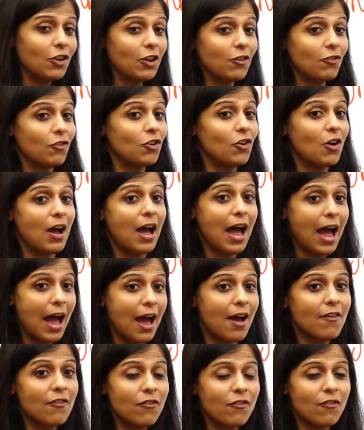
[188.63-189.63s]
If you
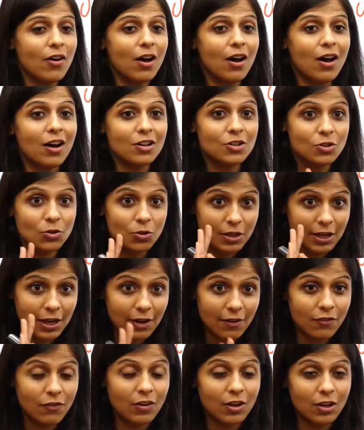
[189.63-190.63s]
have
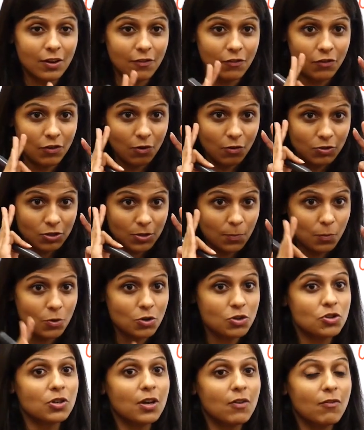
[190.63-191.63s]
if you're
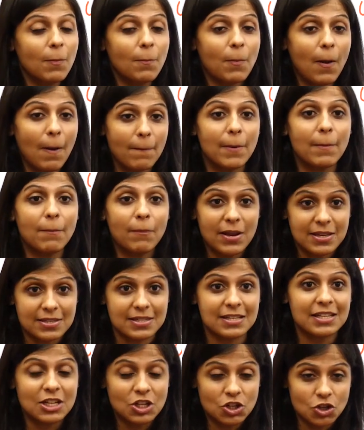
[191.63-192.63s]
supposed to give a proper
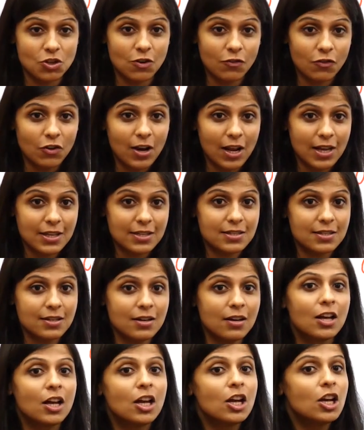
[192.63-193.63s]
presentation of your
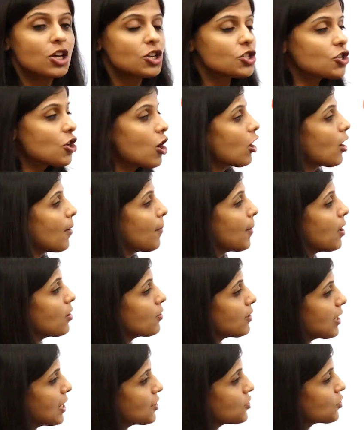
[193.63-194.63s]
answer, talk
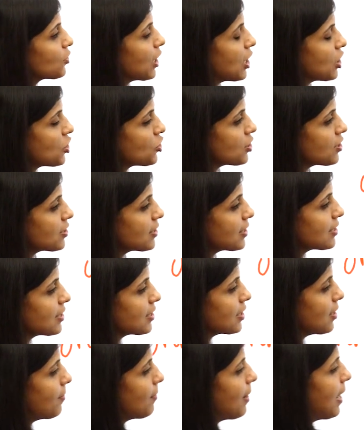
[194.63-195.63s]
about education
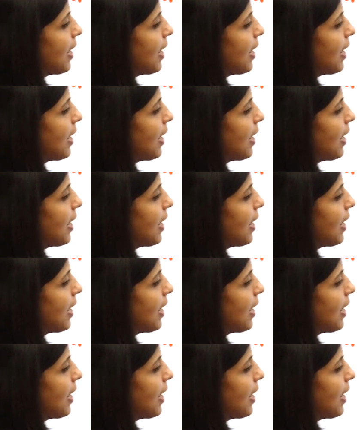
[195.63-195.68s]
system